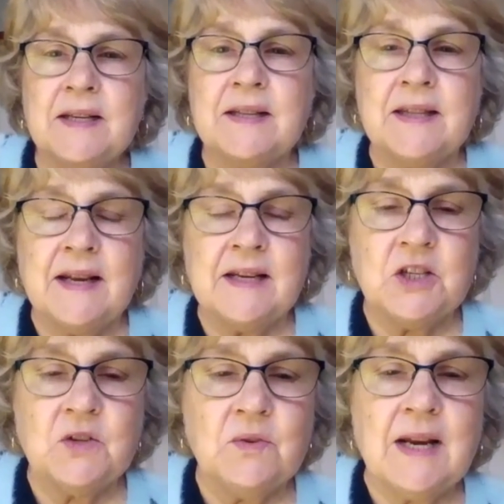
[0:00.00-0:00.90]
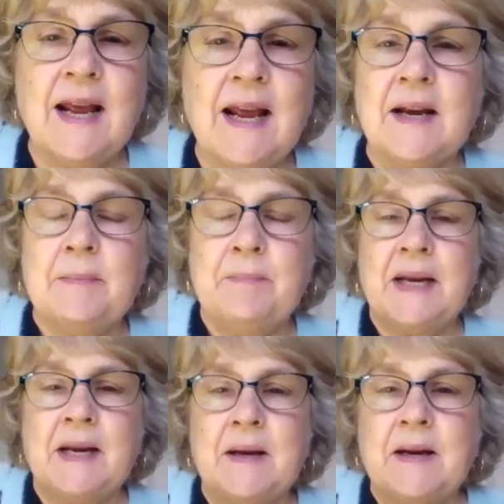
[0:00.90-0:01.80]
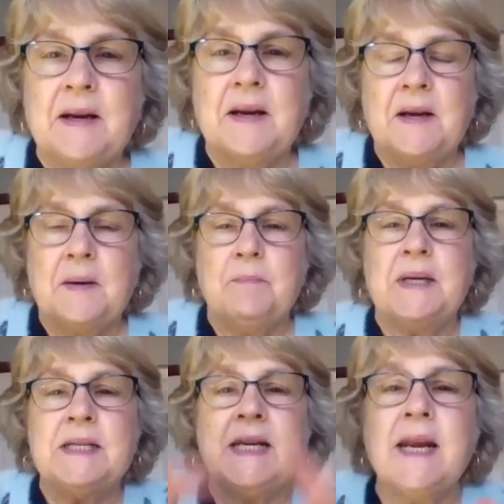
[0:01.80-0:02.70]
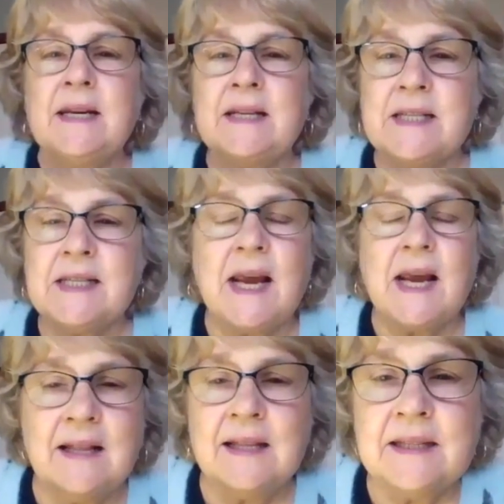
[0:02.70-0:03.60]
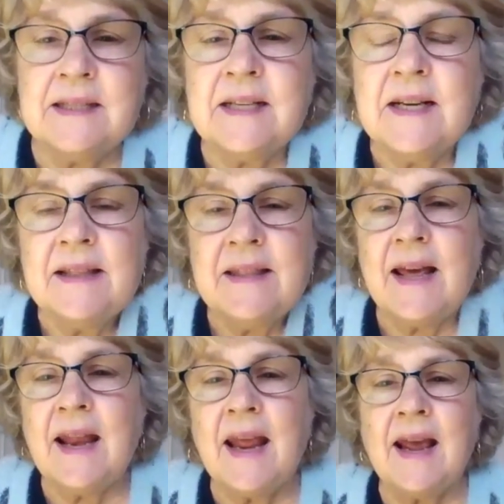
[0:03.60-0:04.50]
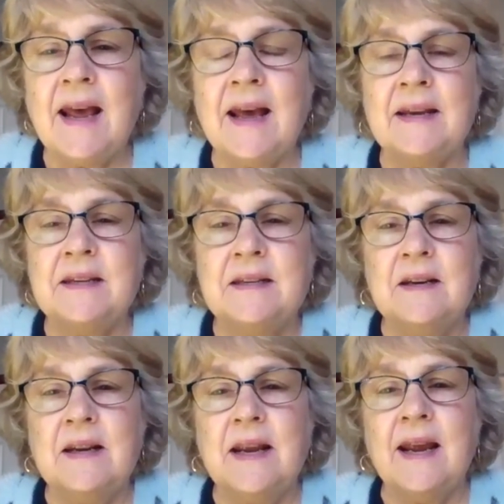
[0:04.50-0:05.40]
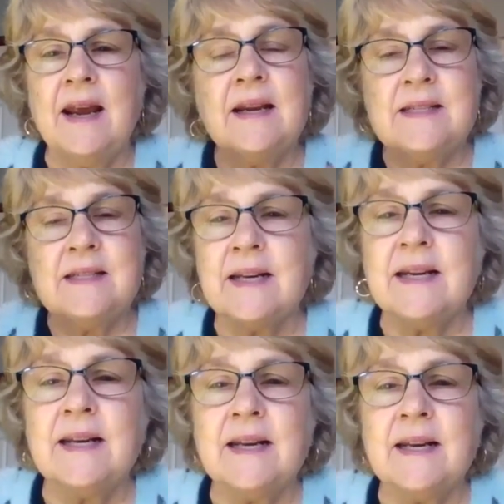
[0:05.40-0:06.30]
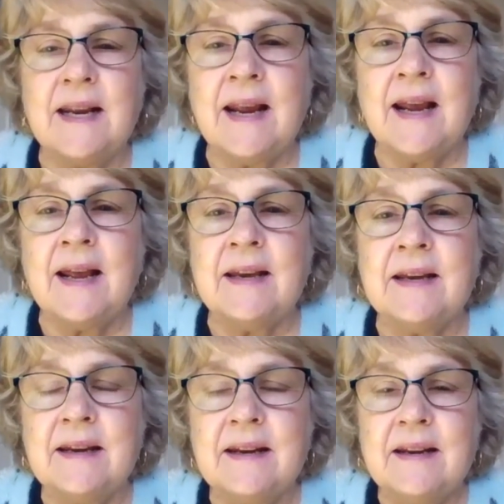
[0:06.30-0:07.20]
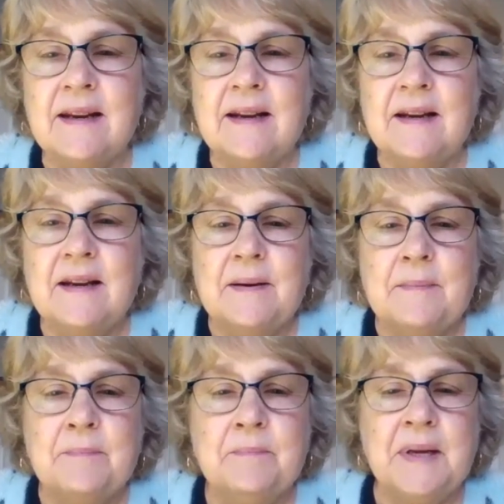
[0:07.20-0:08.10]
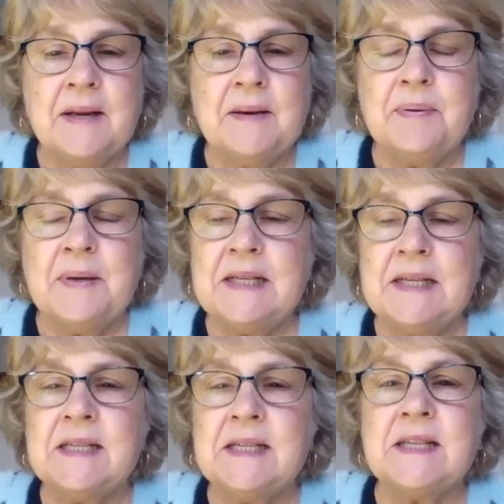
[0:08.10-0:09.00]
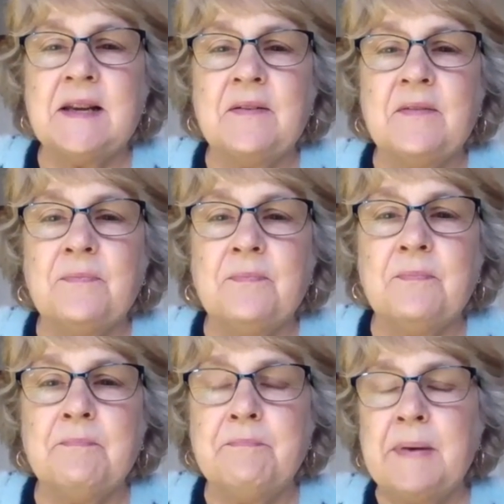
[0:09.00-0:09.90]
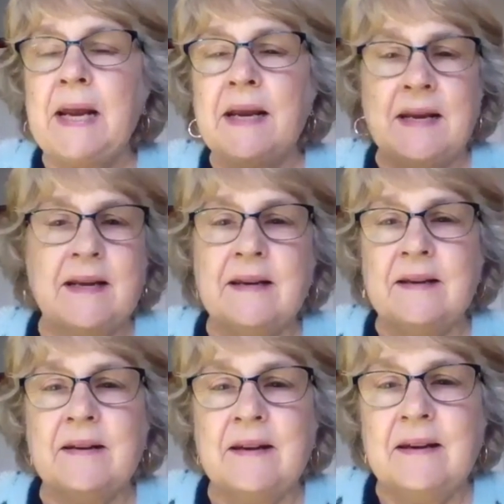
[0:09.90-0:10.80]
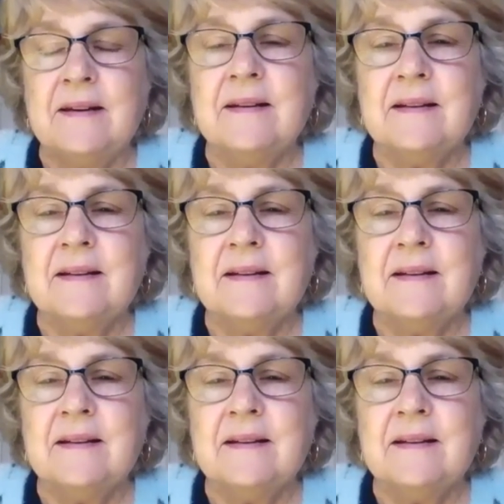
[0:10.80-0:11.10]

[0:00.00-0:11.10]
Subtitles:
Did they do like a big potato salad that had eggs in it and big pieces of bacon?